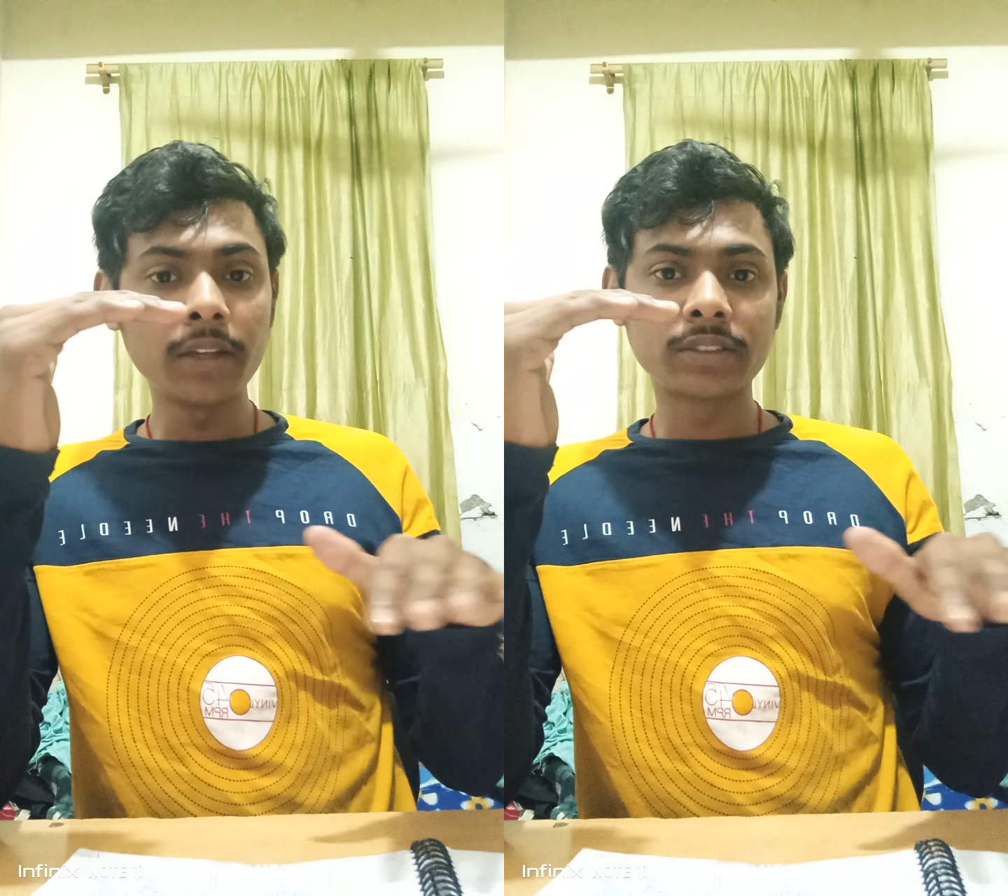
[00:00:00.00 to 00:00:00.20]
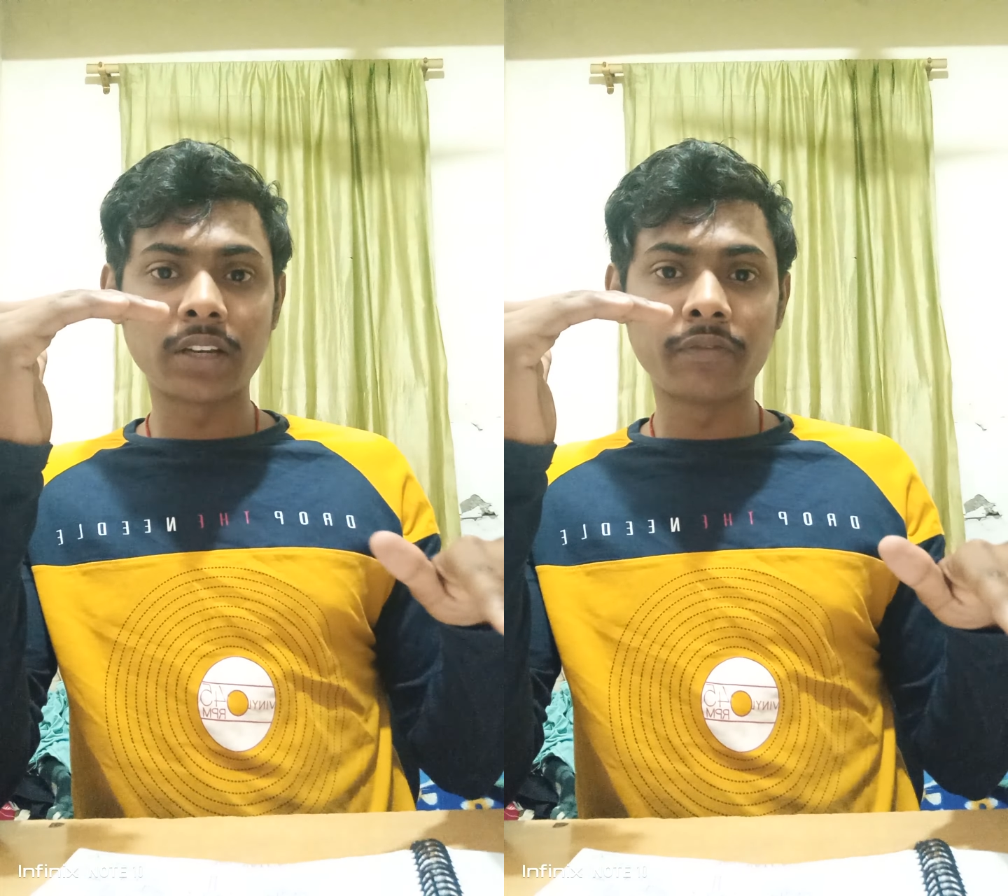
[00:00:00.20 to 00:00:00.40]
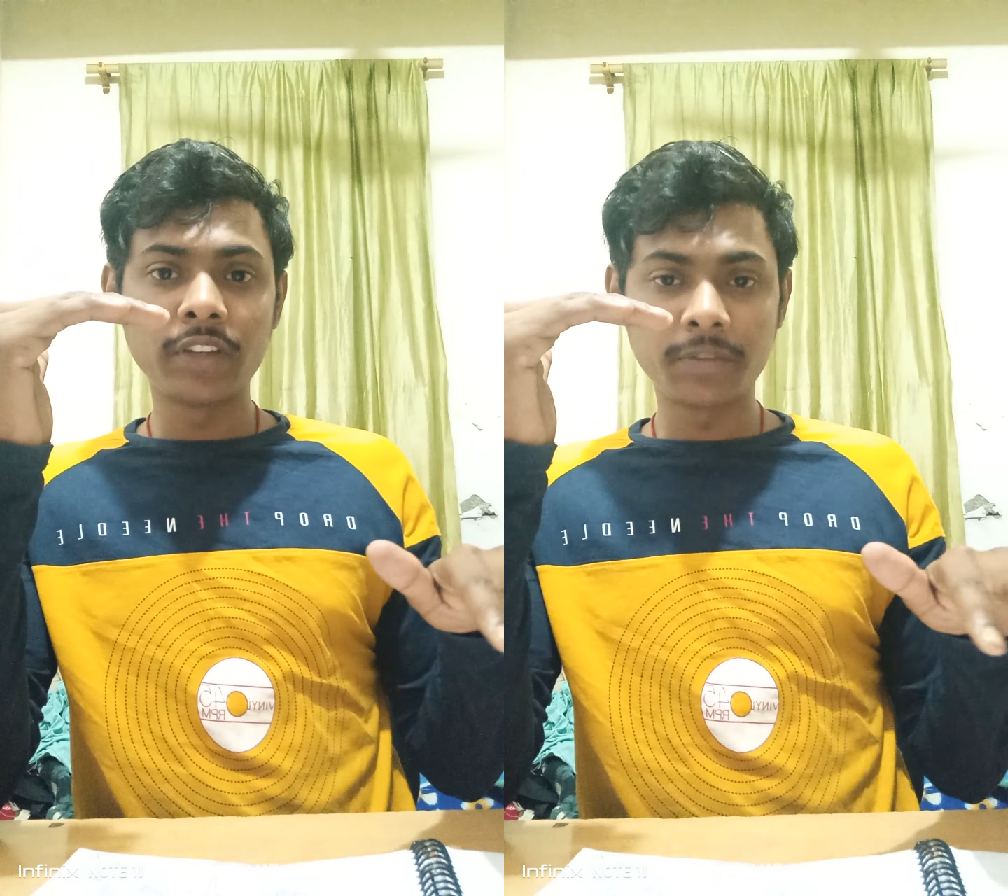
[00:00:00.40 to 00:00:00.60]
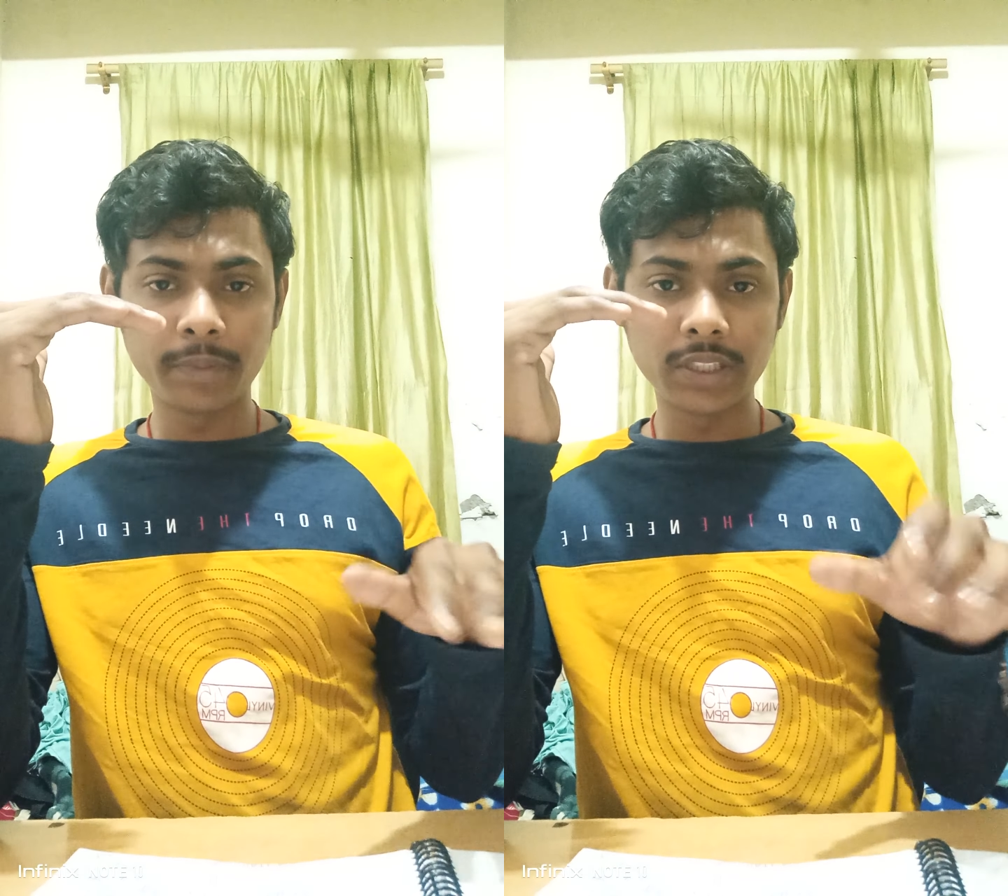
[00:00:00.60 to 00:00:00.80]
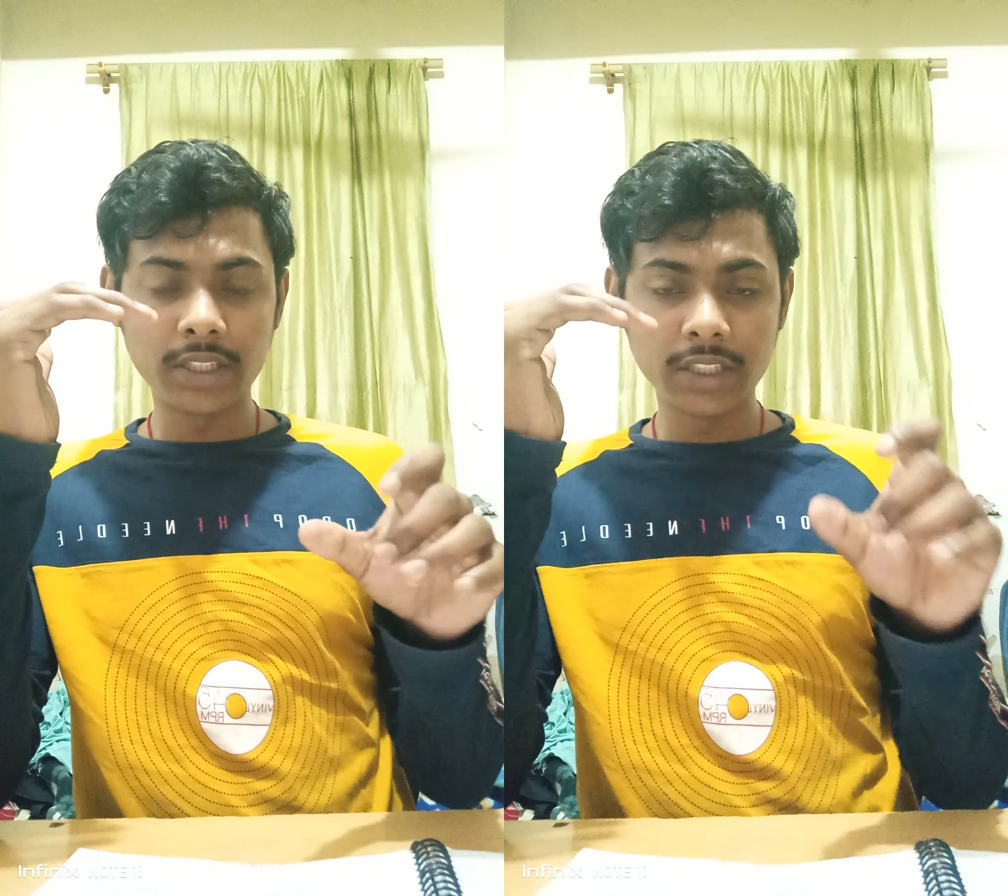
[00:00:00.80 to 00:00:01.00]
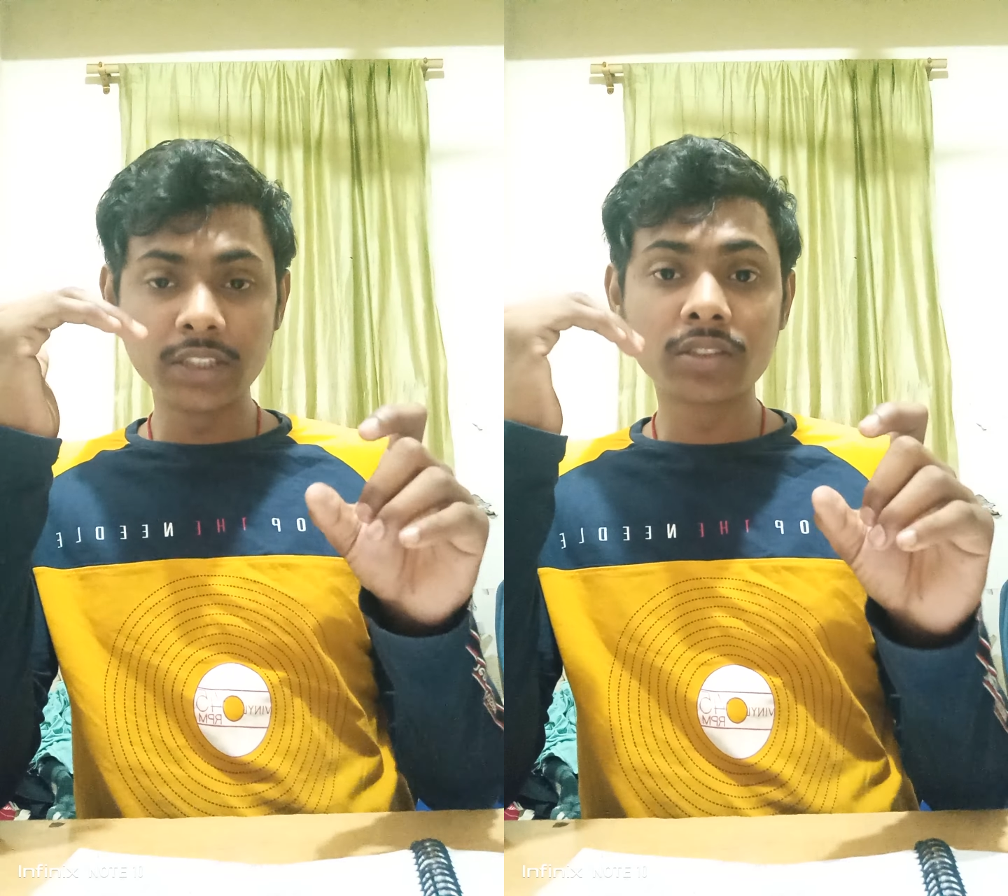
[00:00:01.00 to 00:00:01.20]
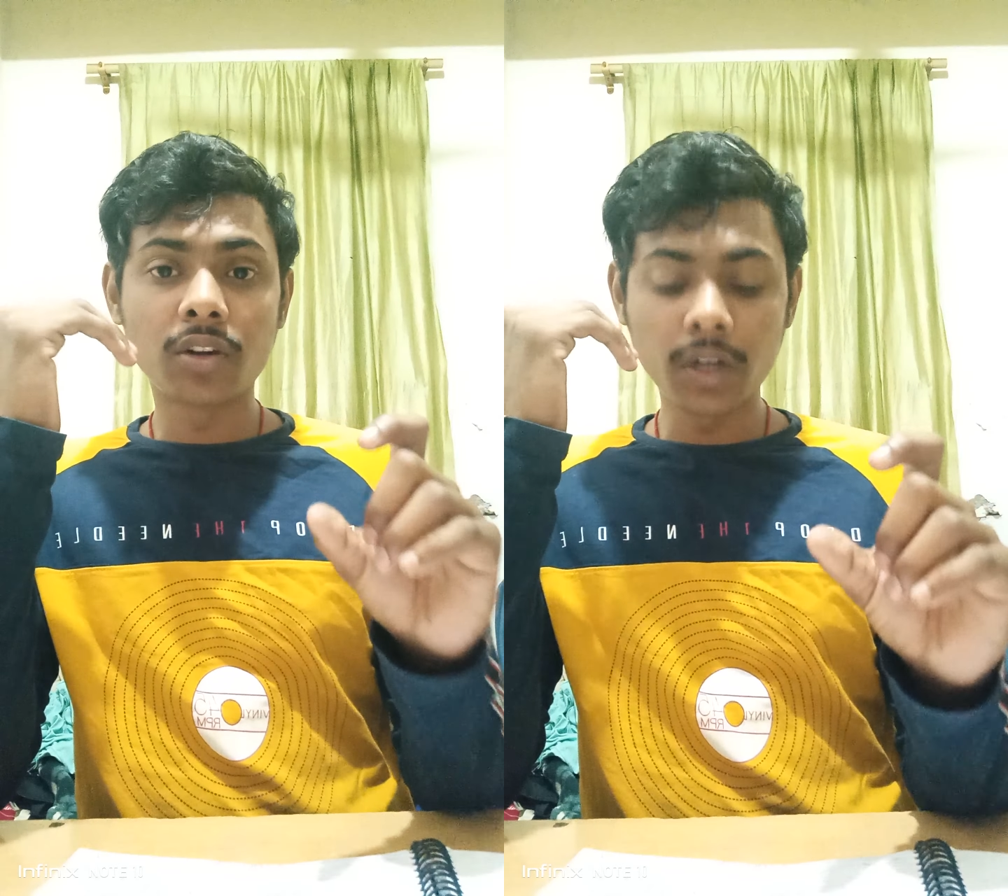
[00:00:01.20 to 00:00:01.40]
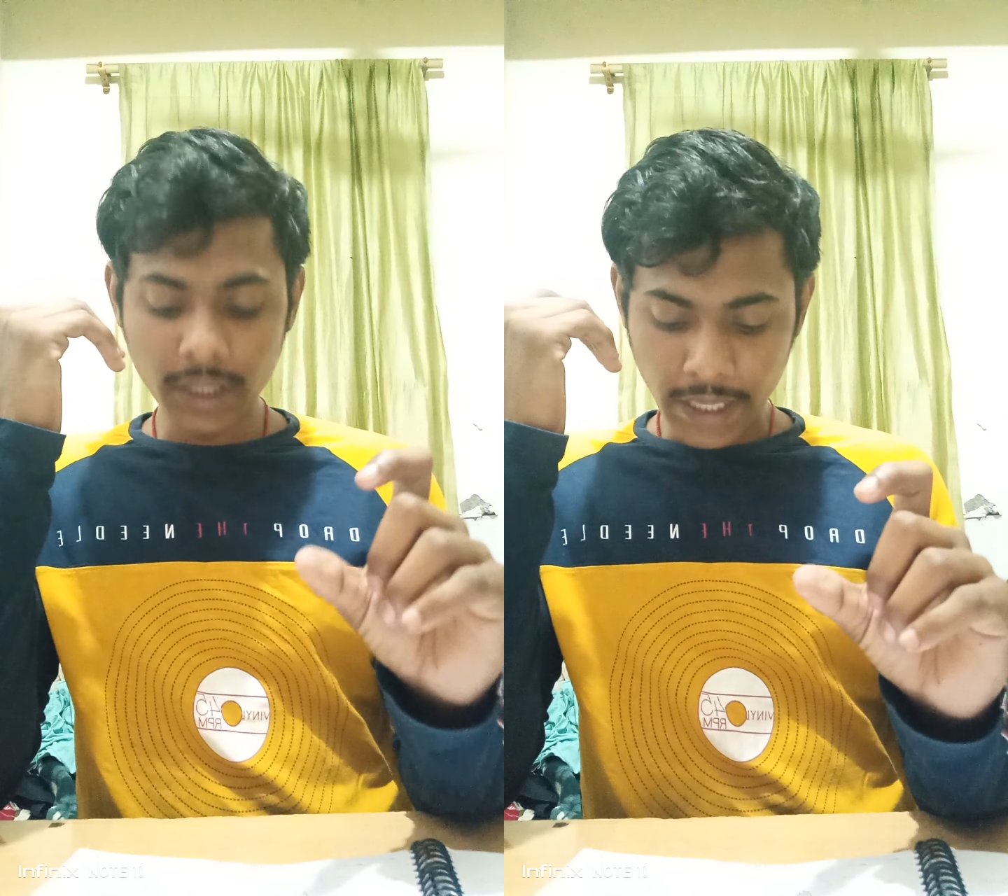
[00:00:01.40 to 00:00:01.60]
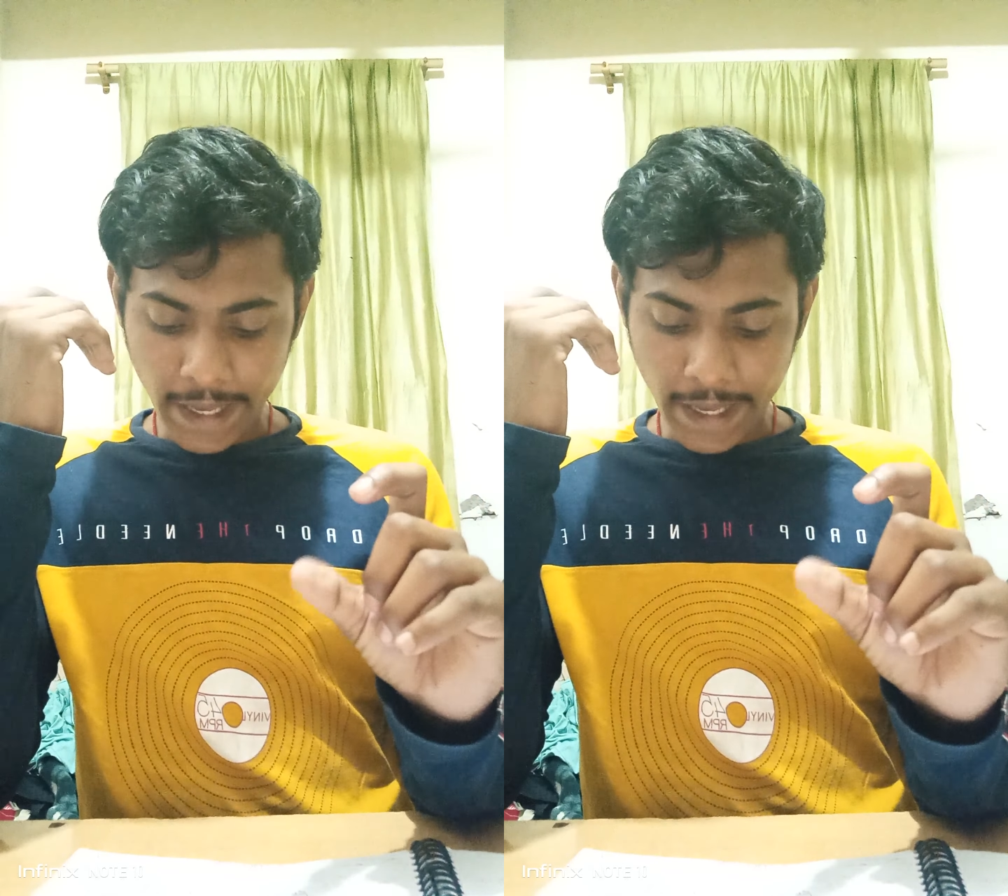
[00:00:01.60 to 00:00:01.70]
surface present is called